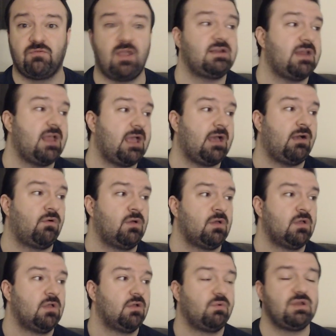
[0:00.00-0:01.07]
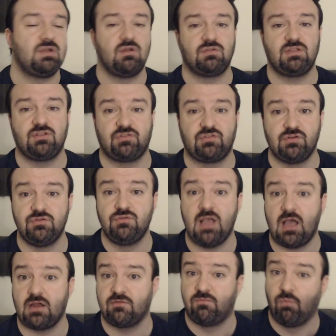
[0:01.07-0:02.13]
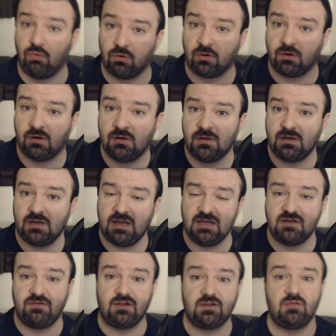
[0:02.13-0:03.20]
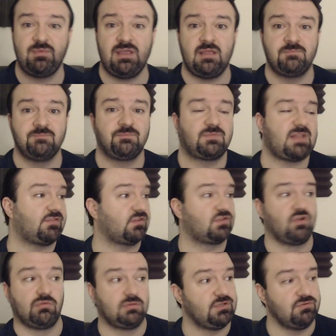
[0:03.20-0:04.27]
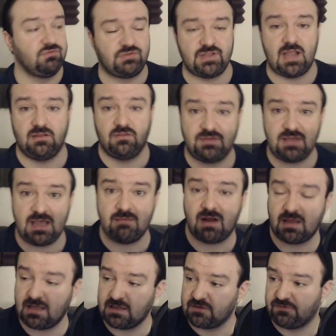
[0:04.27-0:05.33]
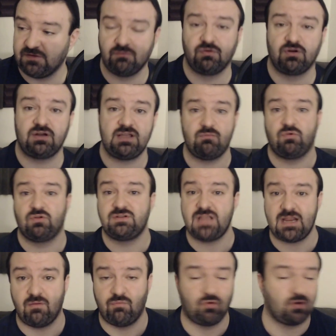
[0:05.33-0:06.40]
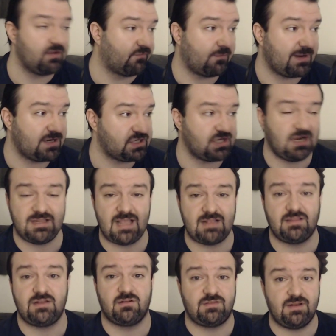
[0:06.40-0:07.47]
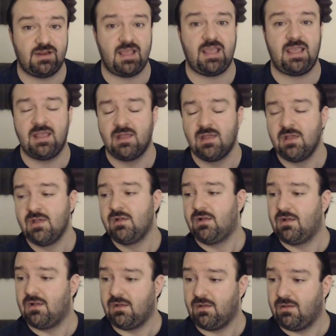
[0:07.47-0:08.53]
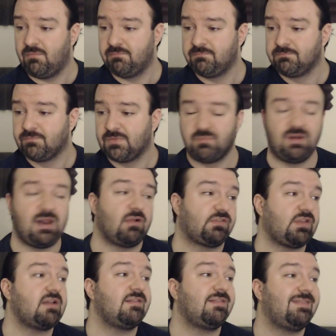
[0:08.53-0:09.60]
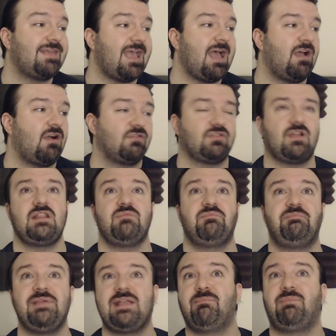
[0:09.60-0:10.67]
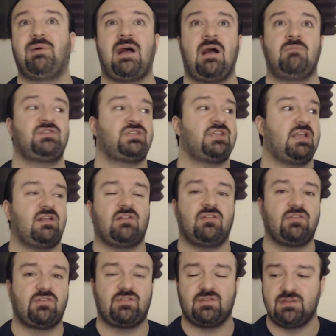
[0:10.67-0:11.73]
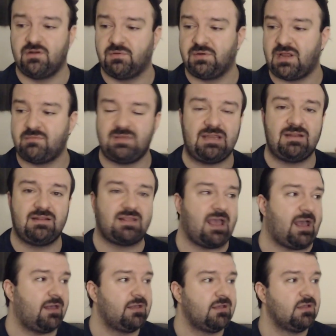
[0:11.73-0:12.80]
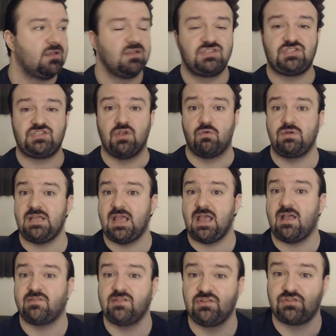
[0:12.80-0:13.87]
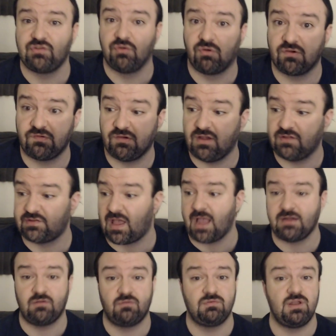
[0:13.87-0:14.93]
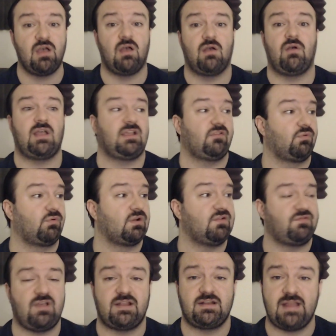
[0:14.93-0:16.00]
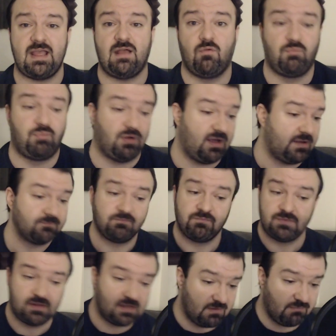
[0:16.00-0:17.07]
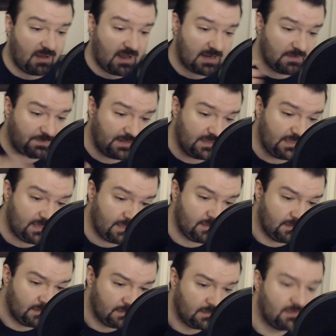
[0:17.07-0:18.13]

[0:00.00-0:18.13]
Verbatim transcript: right now, we know that there's a new God of War in development. That's a totally new style of game, and I get the feeling we're going to get more data, more information on that later today. Um, but outside of that, are there any big bombshells? You know what I mean? That Sony has in store for us? I don't know. I guess we're going to find out. But in my opinion,